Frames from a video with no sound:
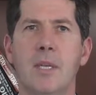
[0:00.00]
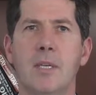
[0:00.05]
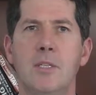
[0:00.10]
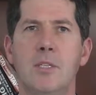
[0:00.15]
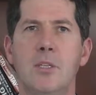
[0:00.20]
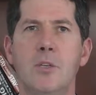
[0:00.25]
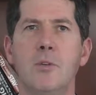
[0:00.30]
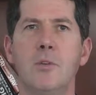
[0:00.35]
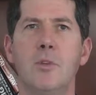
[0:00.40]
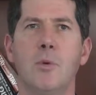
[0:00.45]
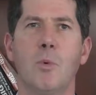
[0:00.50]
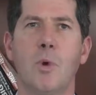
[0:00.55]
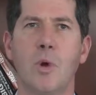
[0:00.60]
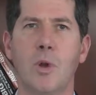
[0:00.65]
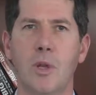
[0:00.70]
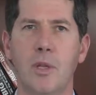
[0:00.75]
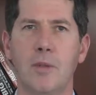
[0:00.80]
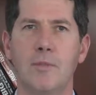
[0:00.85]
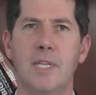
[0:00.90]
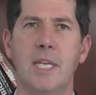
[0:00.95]
to the
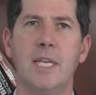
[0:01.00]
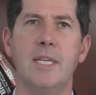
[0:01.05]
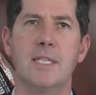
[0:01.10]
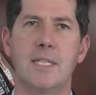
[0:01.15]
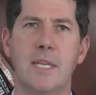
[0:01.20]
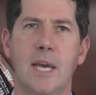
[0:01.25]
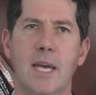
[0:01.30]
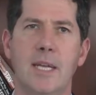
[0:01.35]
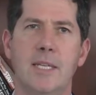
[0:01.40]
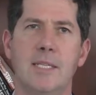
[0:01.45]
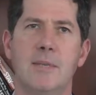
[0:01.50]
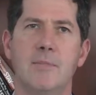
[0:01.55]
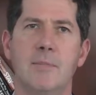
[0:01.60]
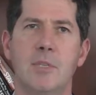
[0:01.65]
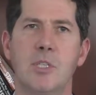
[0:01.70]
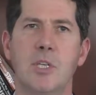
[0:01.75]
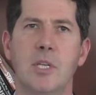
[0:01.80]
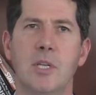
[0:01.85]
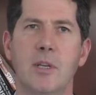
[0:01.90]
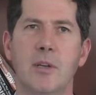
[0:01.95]
world of data science and
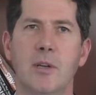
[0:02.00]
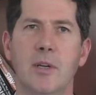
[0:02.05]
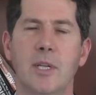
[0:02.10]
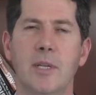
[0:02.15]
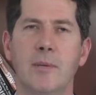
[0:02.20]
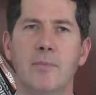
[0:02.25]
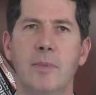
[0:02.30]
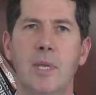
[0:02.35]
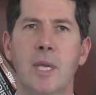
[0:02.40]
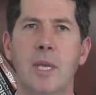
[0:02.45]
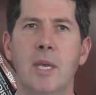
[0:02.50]
machine learning.